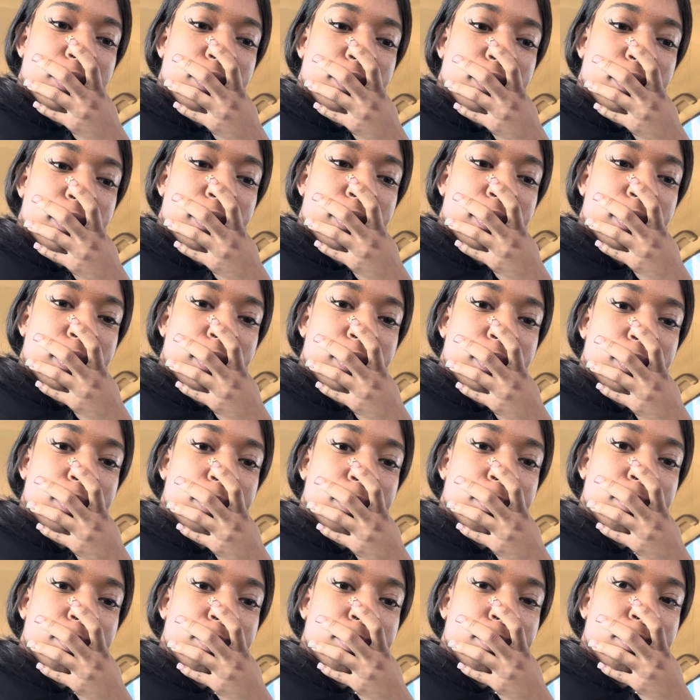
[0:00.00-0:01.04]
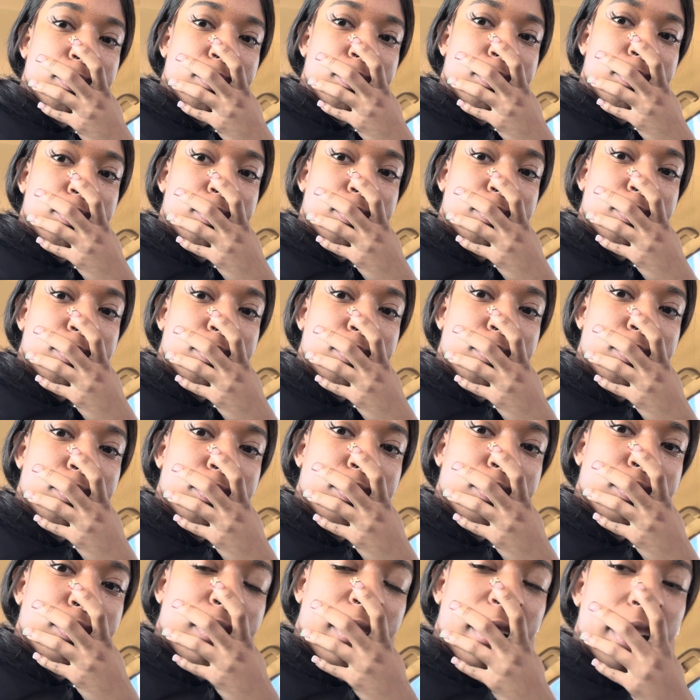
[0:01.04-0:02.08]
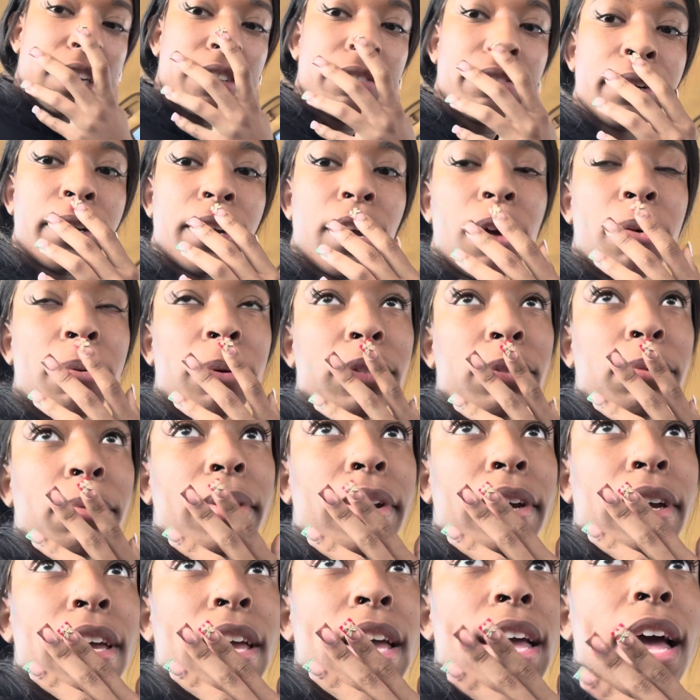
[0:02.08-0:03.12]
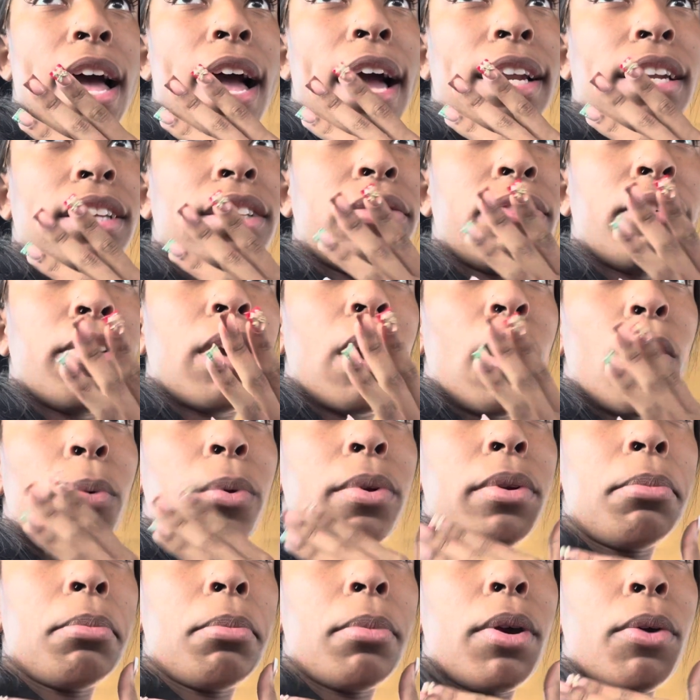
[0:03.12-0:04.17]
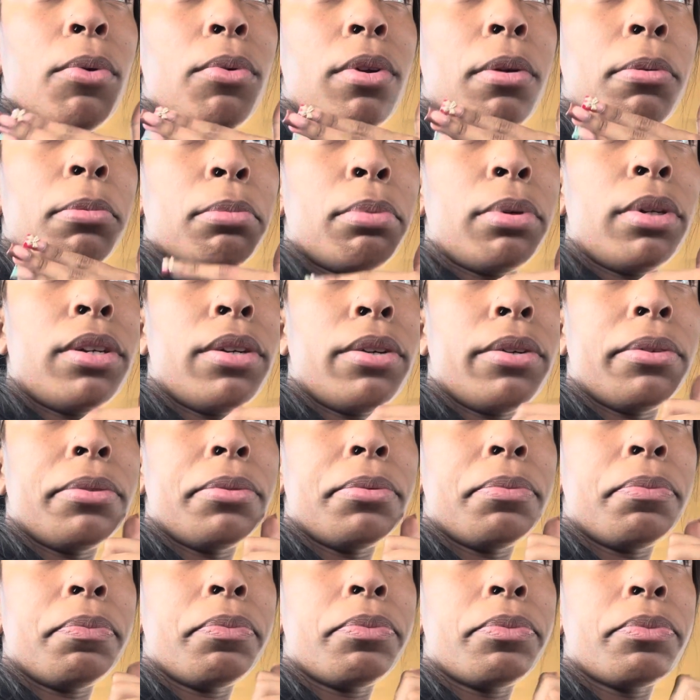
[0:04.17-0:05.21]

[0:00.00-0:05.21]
Fucked up. I gotta figure out what to wear. I need to figure out what I'm wearing, what I'm put on.